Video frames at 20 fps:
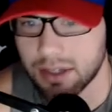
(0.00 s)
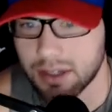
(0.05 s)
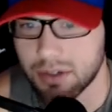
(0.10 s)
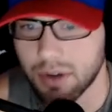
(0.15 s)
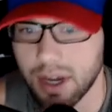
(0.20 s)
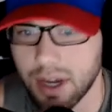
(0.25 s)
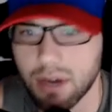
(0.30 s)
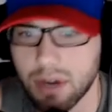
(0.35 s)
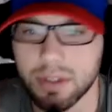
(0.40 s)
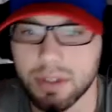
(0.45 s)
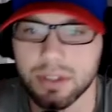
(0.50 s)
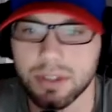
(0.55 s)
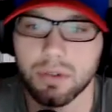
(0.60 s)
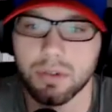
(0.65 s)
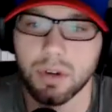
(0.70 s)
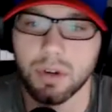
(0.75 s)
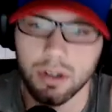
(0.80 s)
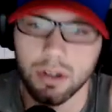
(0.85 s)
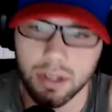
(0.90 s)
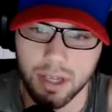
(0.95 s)
Drake wants to do
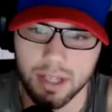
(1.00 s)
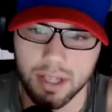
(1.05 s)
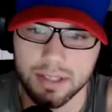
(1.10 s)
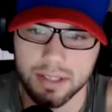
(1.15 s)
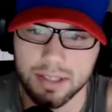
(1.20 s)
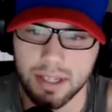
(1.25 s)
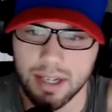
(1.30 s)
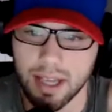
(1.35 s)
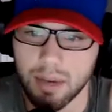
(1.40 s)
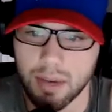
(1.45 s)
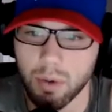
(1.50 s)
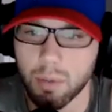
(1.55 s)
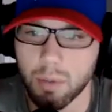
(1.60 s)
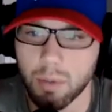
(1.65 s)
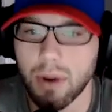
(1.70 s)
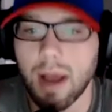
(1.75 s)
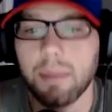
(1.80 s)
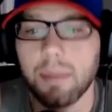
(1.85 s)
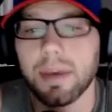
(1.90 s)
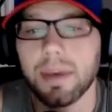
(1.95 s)
it early on Sunday. We're
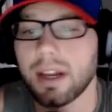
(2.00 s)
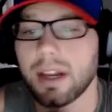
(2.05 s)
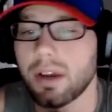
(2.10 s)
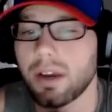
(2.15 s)
probably going